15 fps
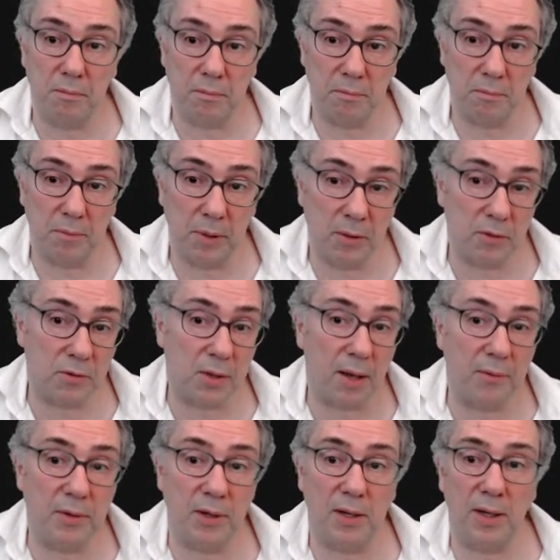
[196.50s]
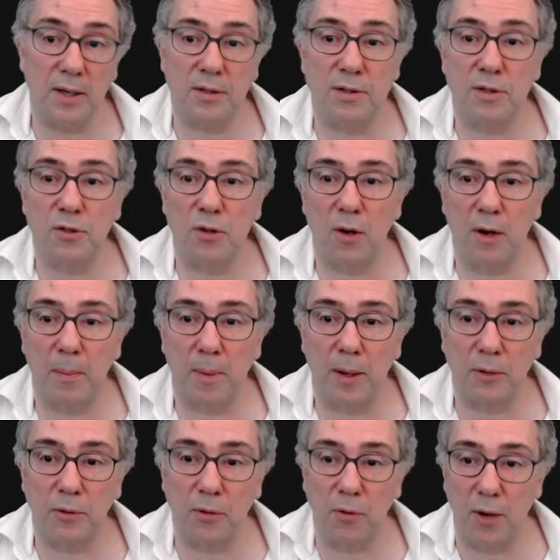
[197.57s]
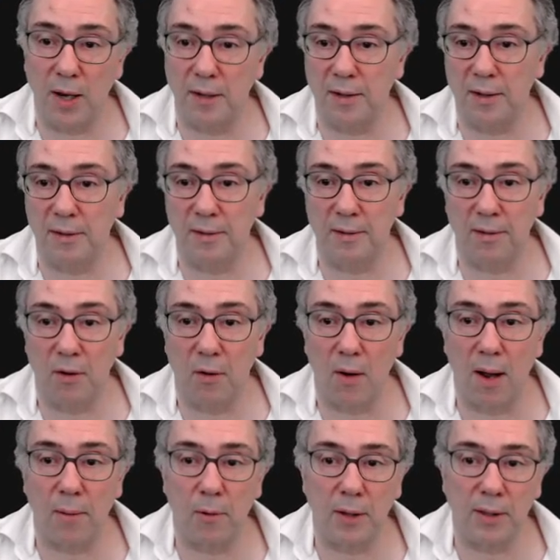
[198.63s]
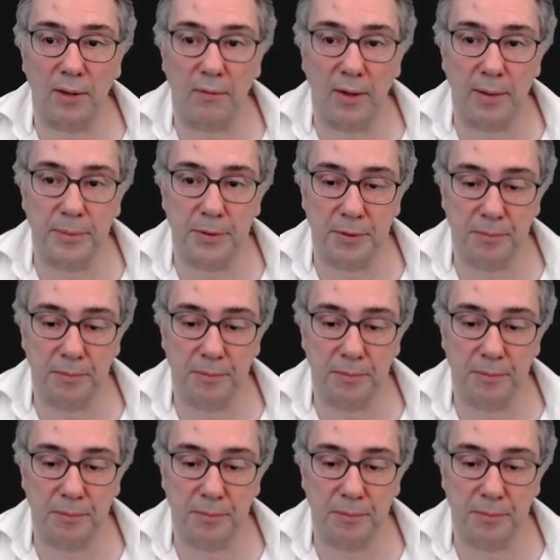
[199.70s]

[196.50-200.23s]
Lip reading: because Caf.js is all about creating collaborative apps.